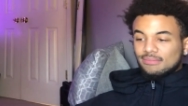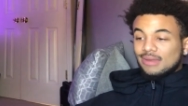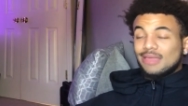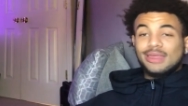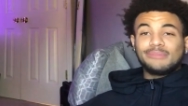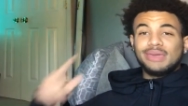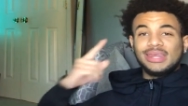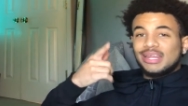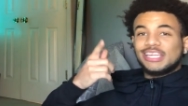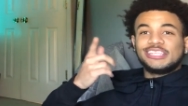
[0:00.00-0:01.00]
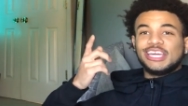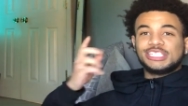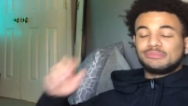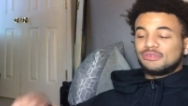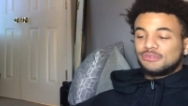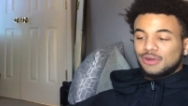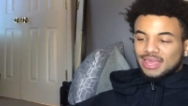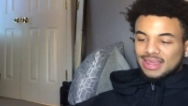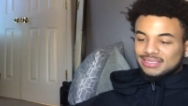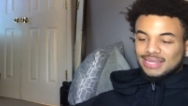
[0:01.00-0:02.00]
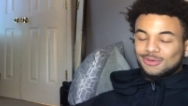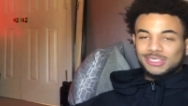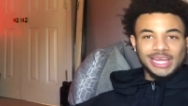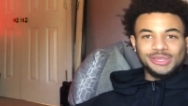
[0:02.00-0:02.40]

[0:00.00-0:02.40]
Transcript: They they been had a connection before that. That's, that was not